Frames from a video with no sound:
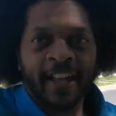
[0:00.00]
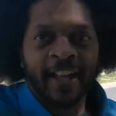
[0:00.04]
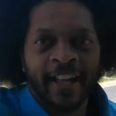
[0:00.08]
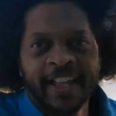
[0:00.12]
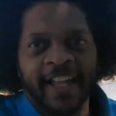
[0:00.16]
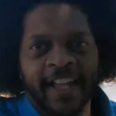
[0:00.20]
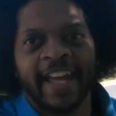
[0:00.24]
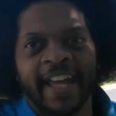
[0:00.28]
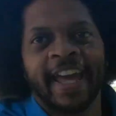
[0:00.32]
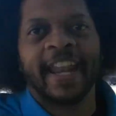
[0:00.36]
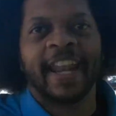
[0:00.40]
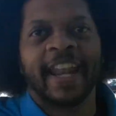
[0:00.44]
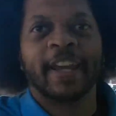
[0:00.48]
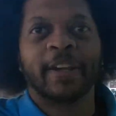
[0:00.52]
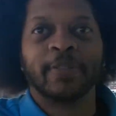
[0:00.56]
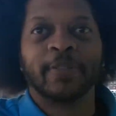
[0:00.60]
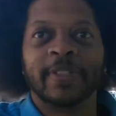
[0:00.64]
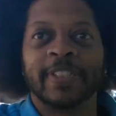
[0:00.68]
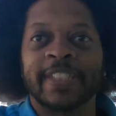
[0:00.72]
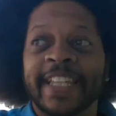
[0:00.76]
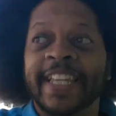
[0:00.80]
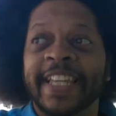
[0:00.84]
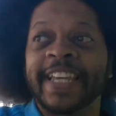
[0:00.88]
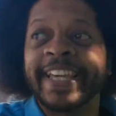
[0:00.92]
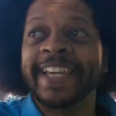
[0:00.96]
That headache
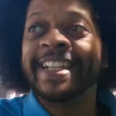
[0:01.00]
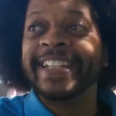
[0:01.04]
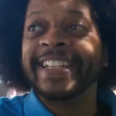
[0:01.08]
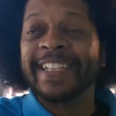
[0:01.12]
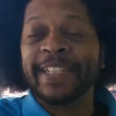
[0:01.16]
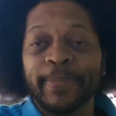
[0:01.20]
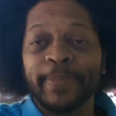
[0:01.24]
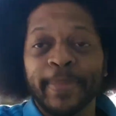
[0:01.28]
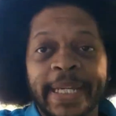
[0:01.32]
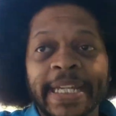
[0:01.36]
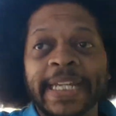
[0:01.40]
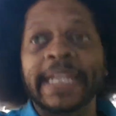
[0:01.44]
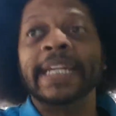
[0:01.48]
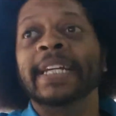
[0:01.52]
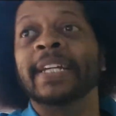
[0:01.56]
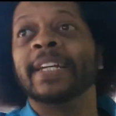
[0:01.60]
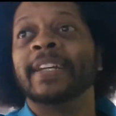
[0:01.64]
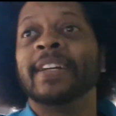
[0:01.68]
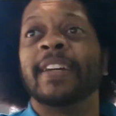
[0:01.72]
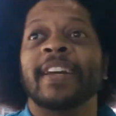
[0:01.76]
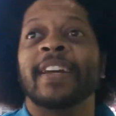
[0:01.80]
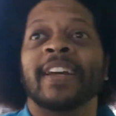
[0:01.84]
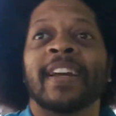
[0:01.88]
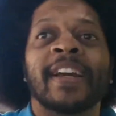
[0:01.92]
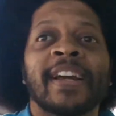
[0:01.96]
was killing me,
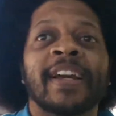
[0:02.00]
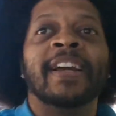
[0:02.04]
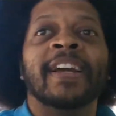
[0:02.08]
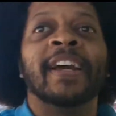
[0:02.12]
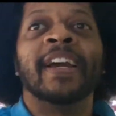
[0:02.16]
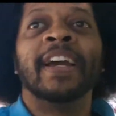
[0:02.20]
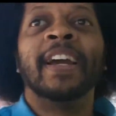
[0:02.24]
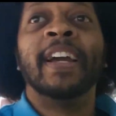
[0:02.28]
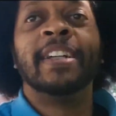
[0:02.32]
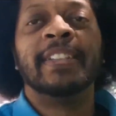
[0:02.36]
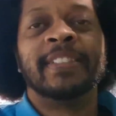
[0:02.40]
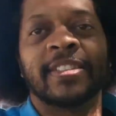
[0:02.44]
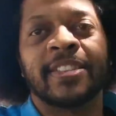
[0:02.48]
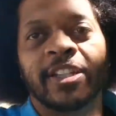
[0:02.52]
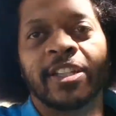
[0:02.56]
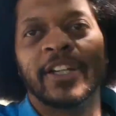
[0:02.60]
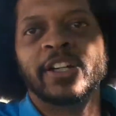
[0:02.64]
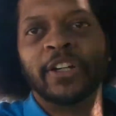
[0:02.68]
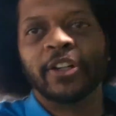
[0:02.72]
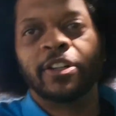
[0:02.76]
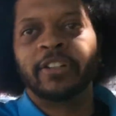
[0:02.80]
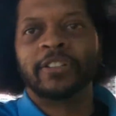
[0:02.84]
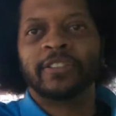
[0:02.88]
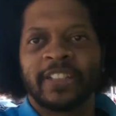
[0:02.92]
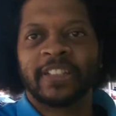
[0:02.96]
and
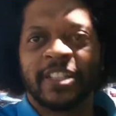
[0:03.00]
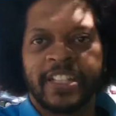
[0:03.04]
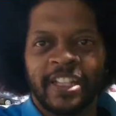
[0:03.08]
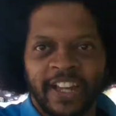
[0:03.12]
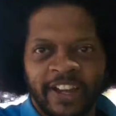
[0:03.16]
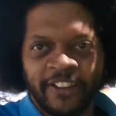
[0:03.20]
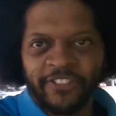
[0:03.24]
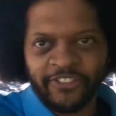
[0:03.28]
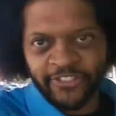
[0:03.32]
so I